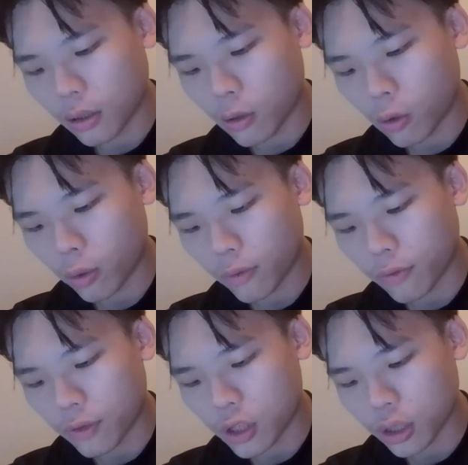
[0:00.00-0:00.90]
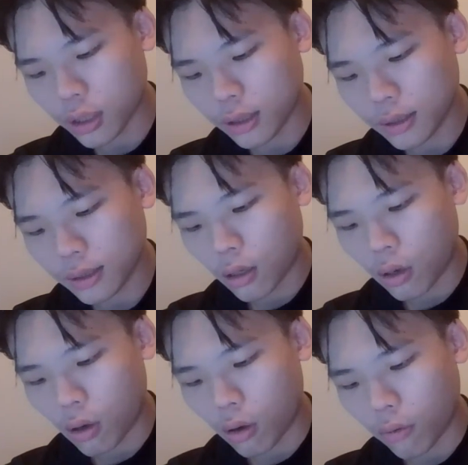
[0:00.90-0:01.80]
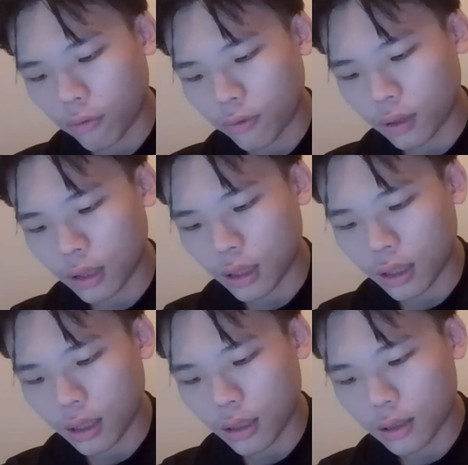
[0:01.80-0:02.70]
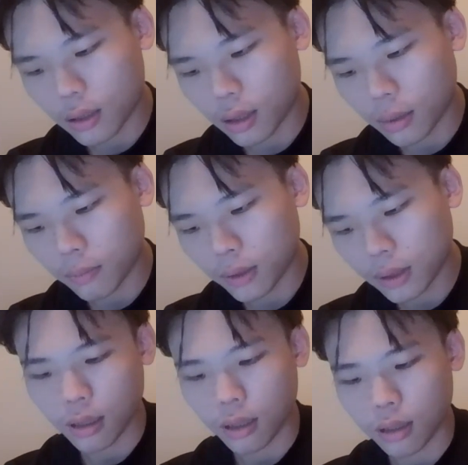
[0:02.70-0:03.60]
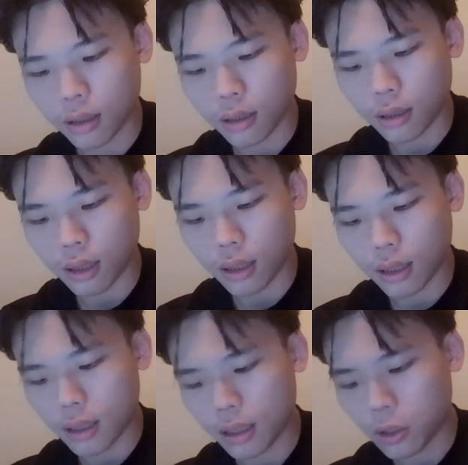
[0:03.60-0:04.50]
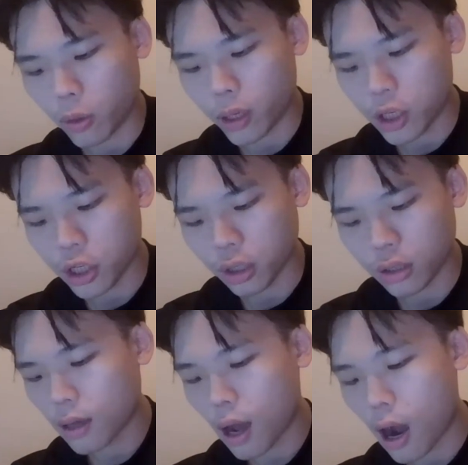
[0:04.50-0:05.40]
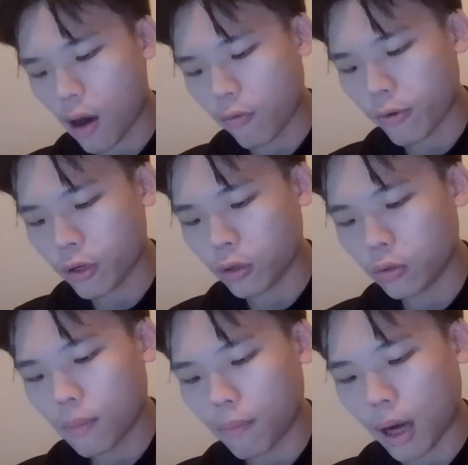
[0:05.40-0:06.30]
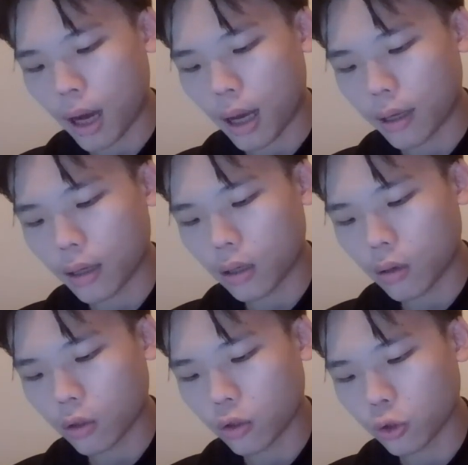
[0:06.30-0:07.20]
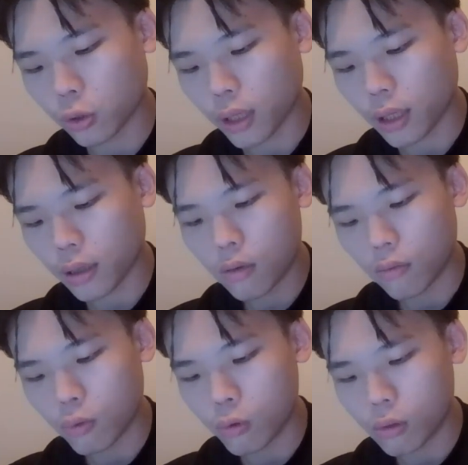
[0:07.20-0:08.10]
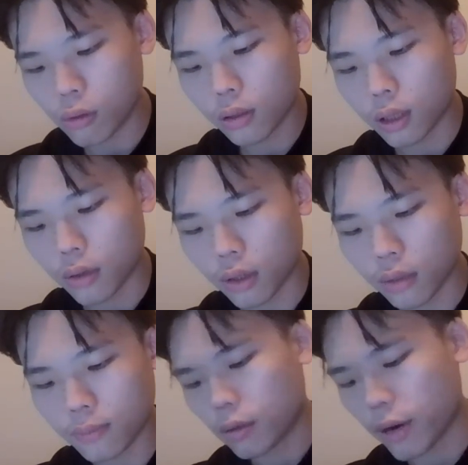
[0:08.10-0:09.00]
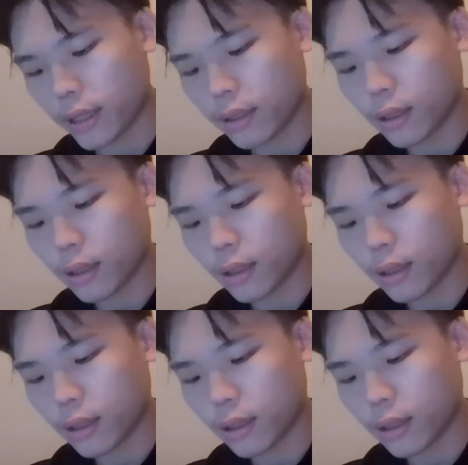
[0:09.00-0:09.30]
coefficients of the terms in the equation are real by conjugate root theorem, right?